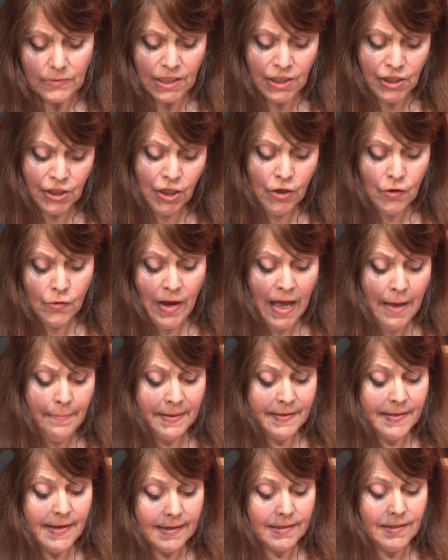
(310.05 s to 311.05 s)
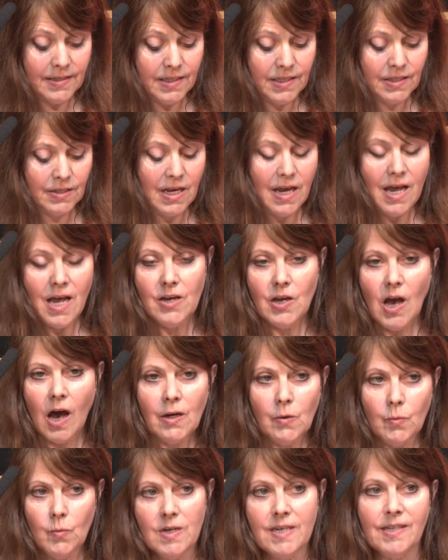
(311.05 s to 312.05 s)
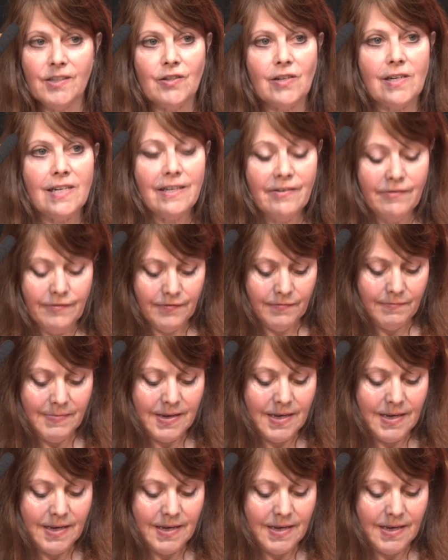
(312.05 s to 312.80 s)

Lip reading: So Epictetus, unwilling to live